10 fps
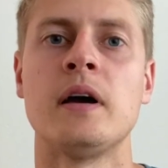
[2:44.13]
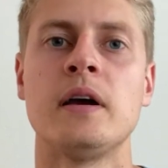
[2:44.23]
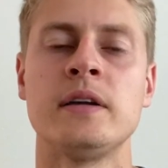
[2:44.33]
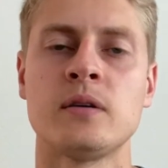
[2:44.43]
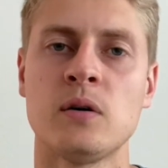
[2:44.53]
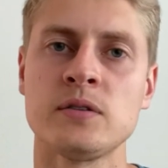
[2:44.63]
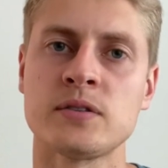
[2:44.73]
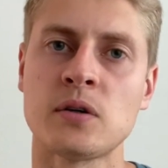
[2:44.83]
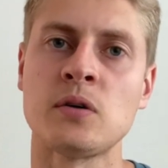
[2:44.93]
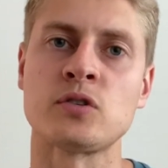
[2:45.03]
It
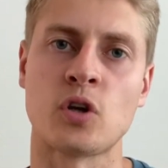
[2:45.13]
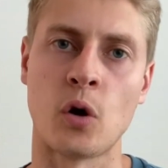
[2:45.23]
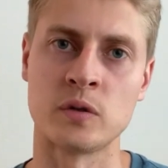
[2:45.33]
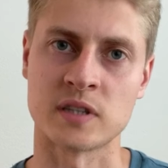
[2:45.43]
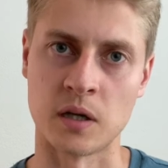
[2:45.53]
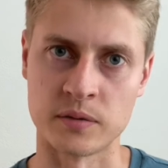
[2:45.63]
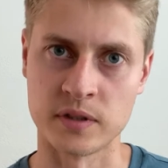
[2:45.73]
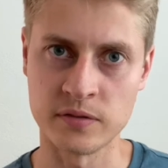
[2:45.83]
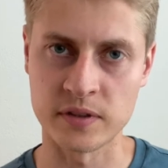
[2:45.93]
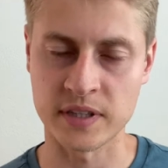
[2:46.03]
also shows how
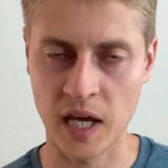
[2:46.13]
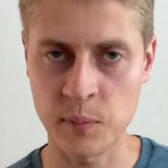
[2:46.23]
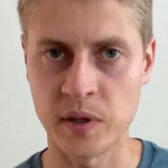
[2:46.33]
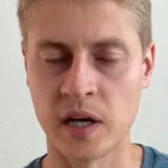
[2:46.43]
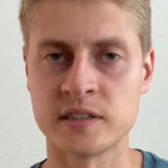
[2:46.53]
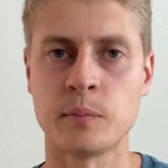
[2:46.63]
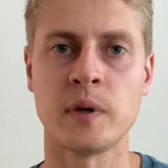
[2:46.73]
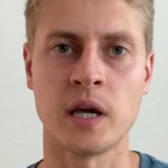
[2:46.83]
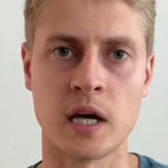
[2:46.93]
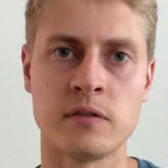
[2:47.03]
different KPIs
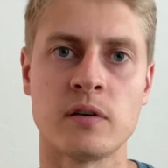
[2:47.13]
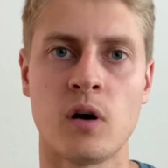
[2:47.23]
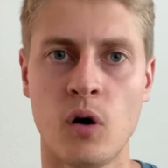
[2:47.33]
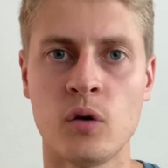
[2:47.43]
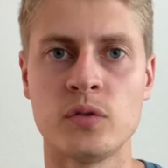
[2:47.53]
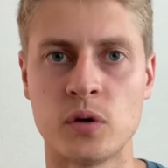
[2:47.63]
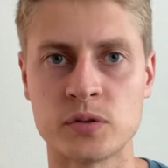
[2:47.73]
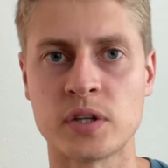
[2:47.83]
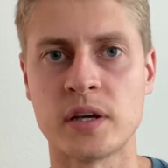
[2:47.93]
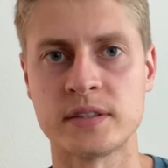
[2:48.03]
behave on those
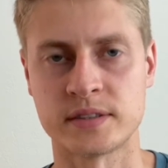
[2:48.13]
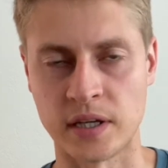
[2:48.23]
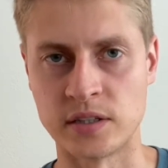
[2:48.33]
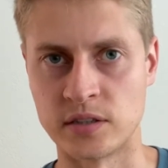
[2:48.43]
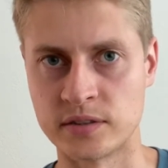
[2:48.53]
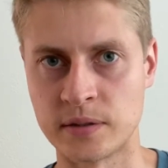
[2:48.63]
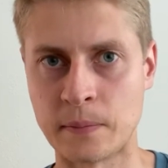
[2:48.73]
stages.